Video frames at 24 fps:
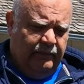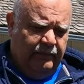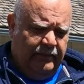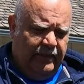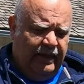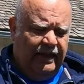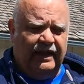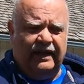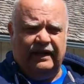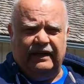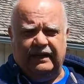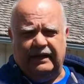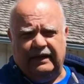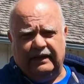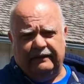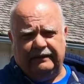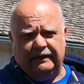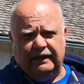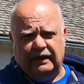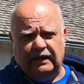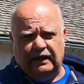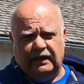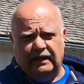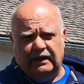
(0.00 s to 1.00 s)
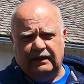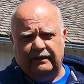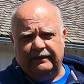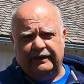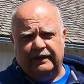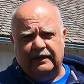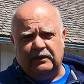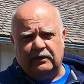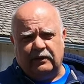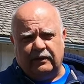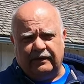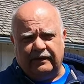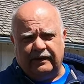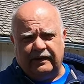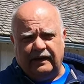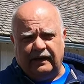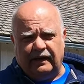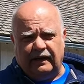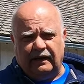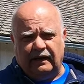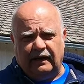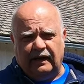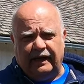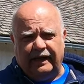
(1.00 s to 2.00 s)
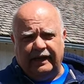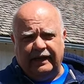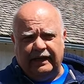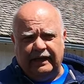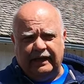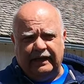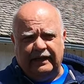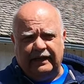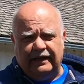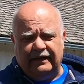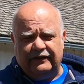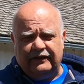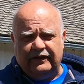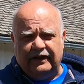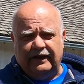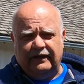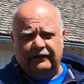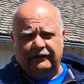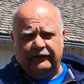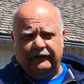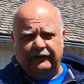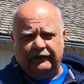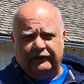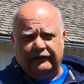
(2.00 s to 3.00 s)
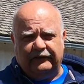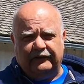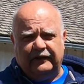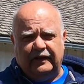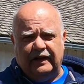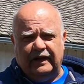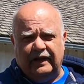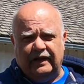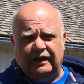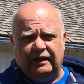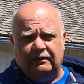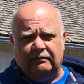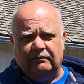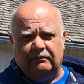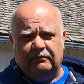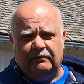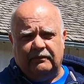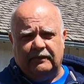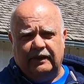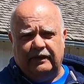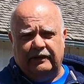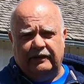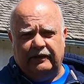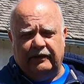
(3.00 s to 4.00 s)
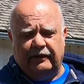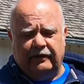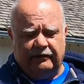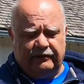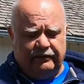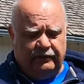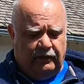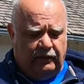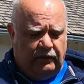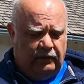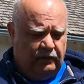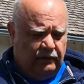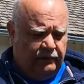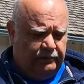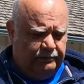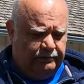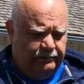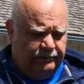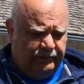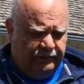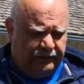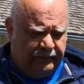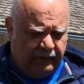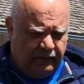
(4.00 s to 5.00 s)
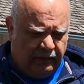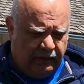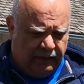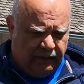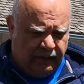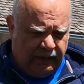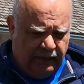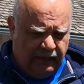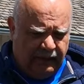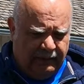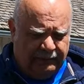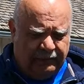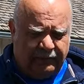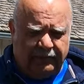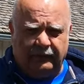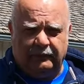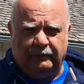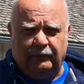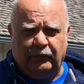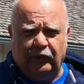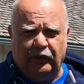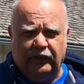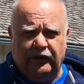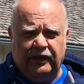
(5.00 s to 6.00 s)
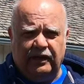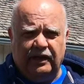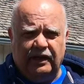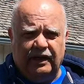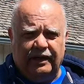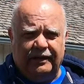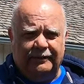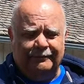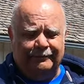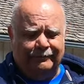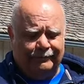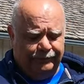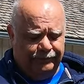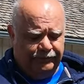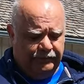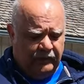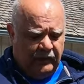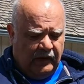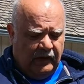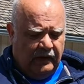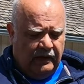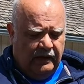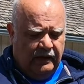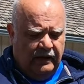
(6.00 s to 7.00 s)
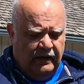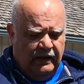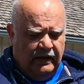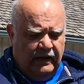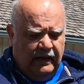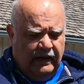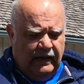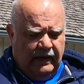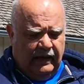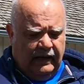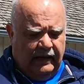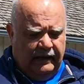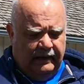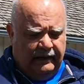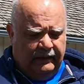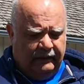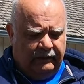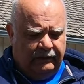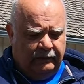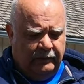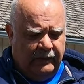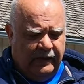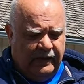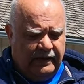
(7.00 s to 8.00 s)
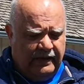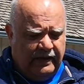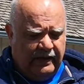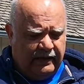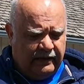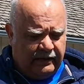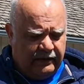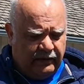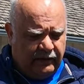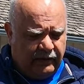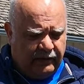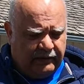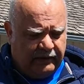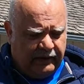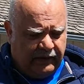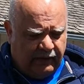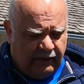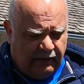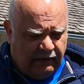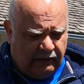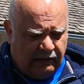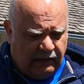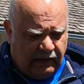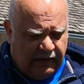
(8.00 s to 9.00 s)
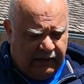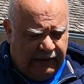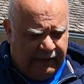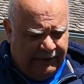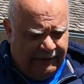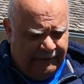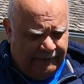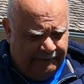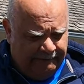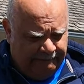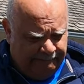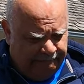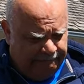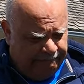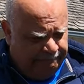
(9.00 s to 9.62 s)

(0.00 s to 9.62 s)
But if you live in North Carolina, your chances of seeing a near full solar eclipse are pretty good. And speaking of North Carolina,